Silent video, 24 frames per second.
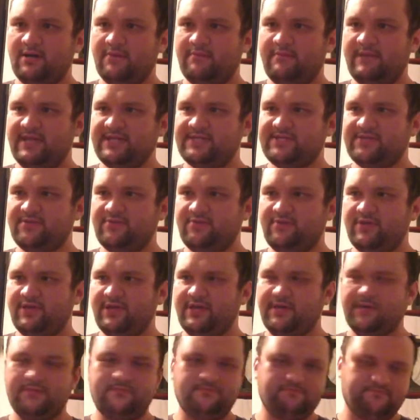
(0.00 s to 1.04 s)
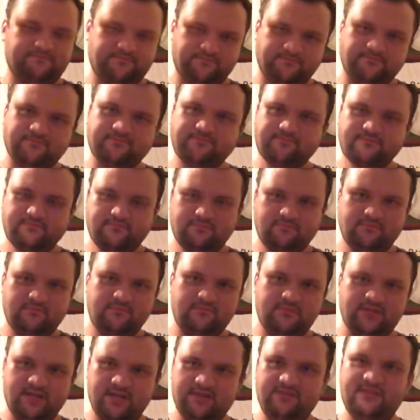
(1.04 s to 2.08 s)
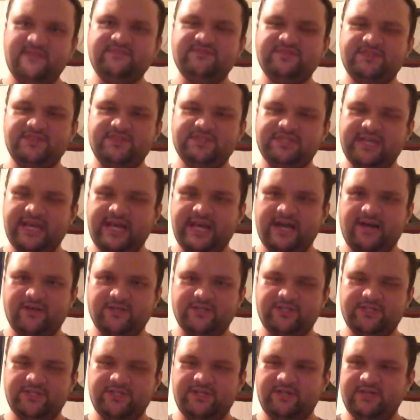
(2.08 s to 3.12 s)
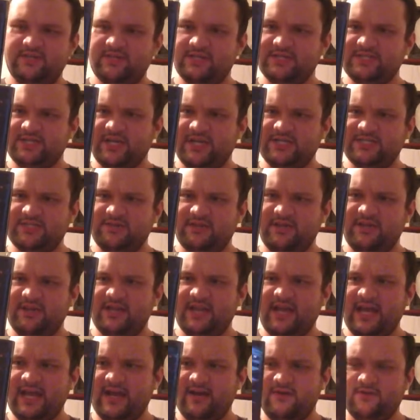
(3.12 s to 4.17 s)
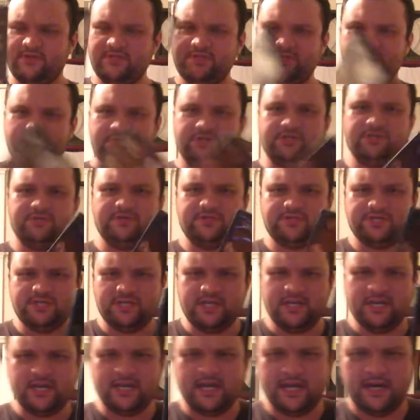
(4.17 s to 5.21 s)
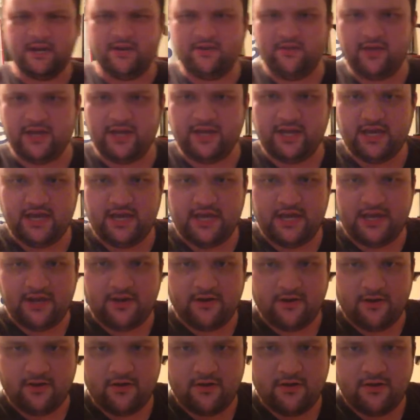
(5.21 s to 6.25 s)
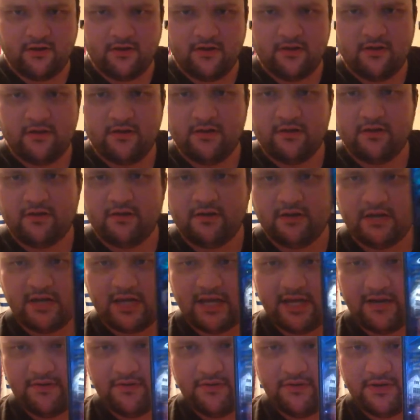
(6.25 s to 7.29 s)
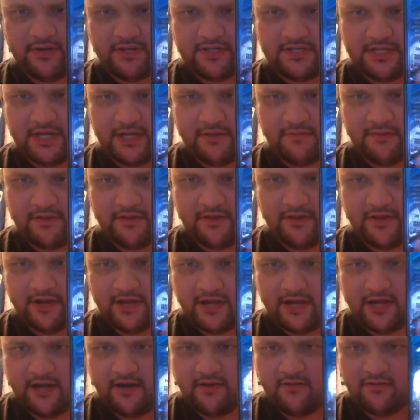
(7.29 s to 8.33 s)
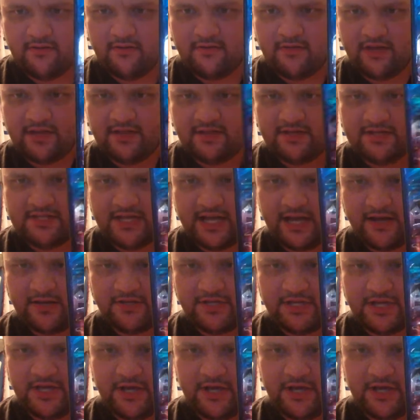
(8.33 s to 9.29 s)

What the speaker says: basically lives in this house, in this isolated house, which you see kind of like here. Can't really see it, but there you go. Like this house